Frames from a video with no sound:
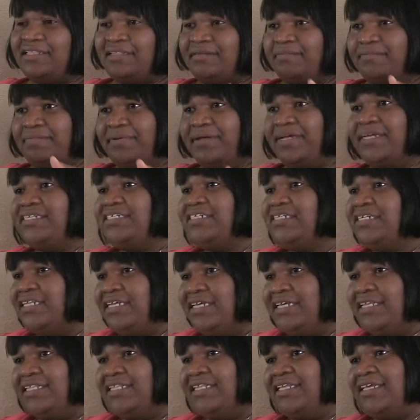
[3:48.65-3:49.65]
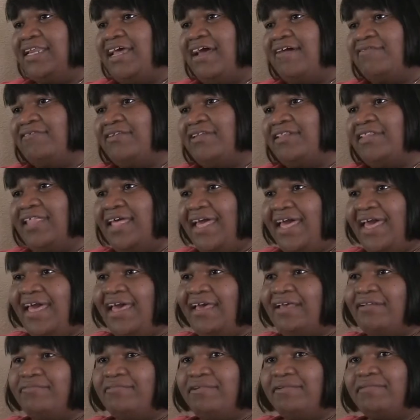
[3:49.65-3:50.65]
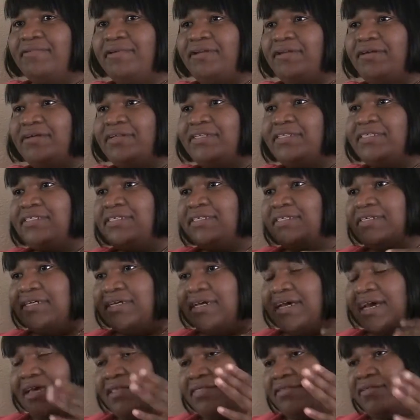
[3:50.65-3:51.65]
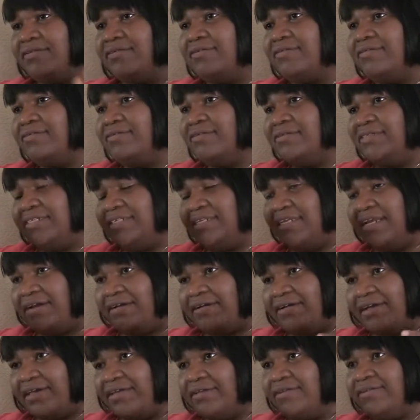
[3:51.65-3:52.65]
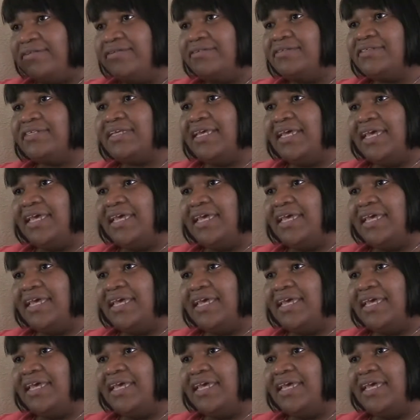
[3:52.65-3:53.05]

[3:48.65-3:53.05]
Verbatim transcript: the budgeting, then after that, we went on to other scenarios.